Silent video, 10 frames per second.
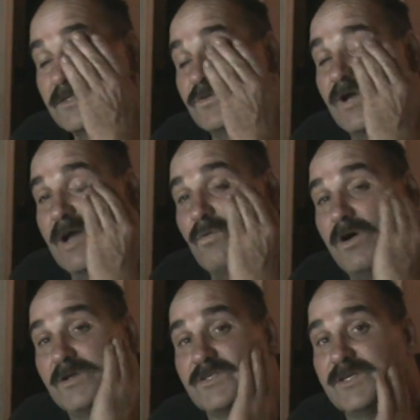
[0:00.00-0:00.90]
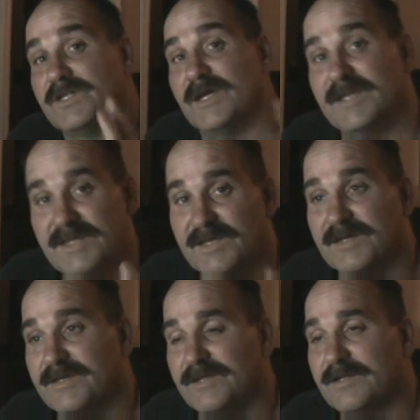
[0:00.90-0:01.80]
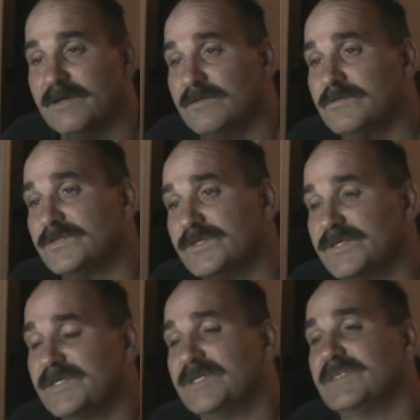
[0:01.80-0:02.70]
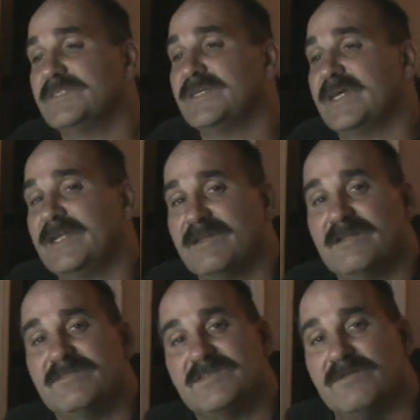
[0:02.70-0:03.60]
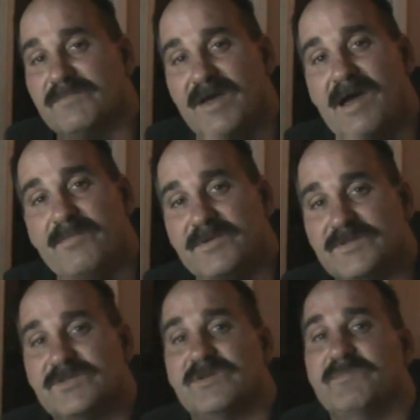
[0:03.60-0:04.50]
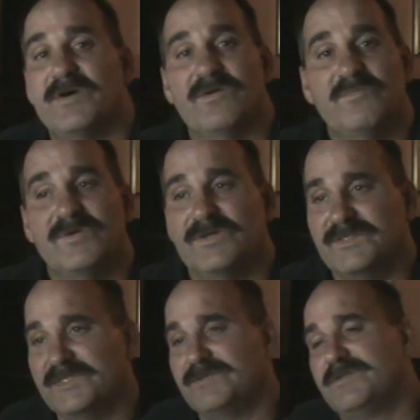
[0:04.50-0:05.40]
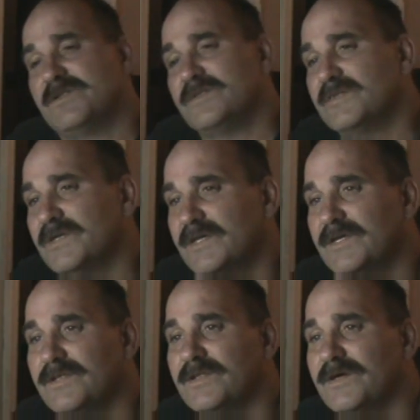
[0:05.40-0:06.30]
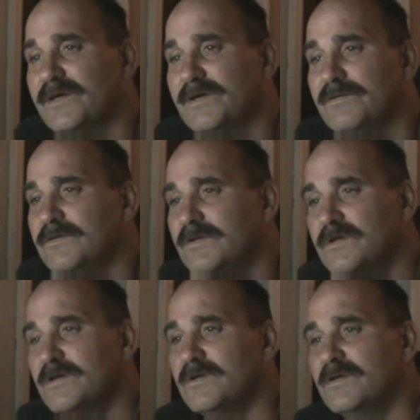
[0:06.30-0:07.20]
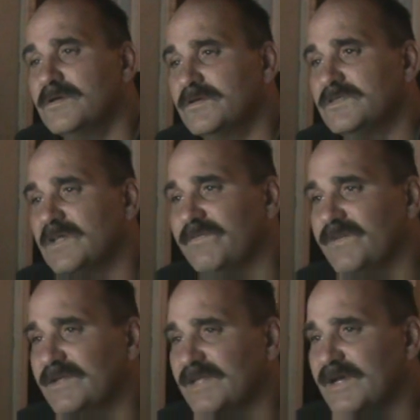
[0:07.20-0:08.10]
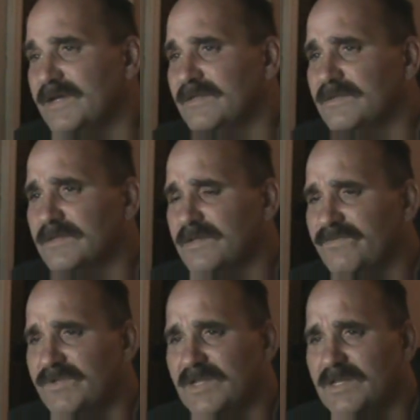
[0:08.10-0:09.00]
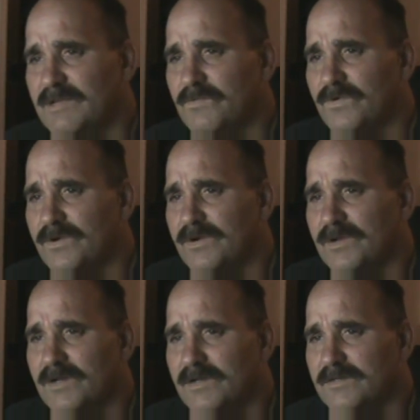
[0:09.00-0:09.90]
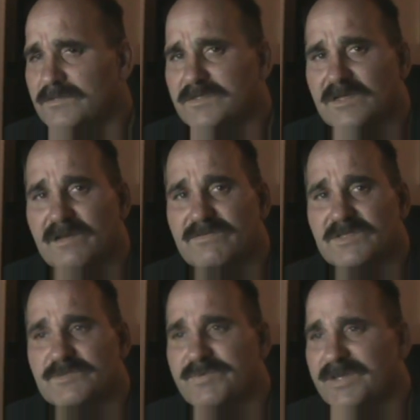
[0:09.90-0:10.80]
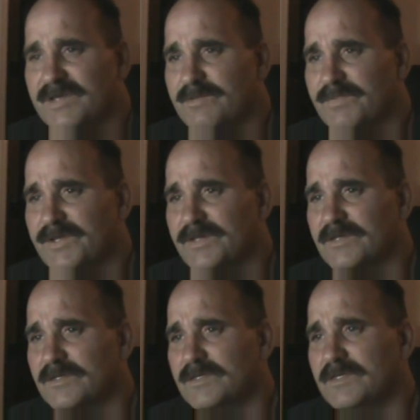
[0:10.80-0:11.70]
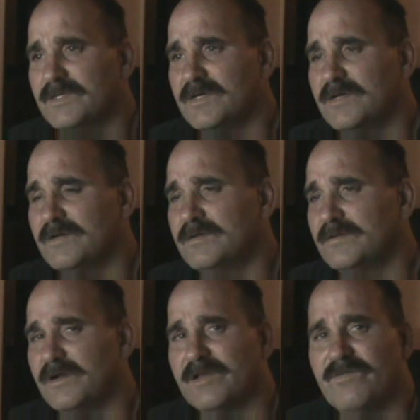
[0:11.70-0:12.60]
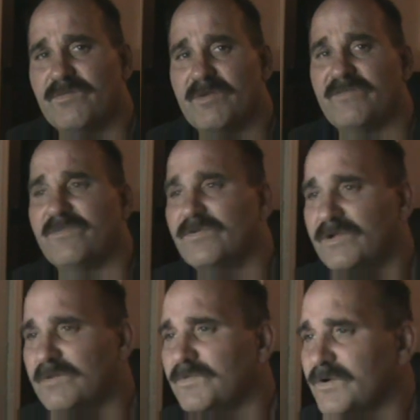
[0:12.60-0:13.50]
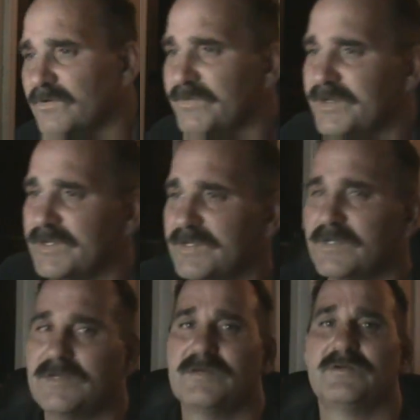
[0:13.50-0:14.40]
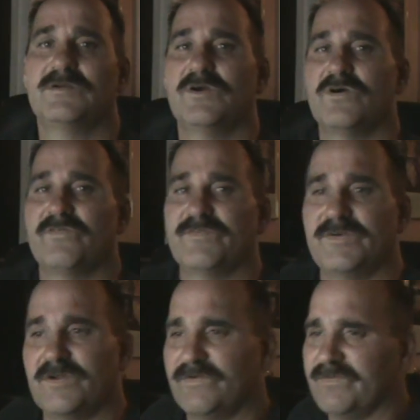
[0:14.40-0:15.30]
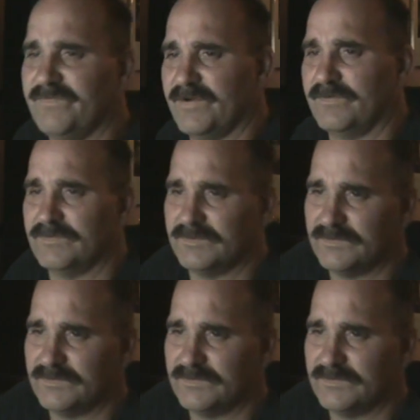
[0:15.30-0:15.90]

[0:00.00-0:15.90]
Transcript: Drywall is a good idea, you know, so you can contain it if something happens or a metal building and uh, stuff like that. And if you need any more uh, stuff, just PM me and uh, I'll give you my phone number and we can uh, go over it over the phone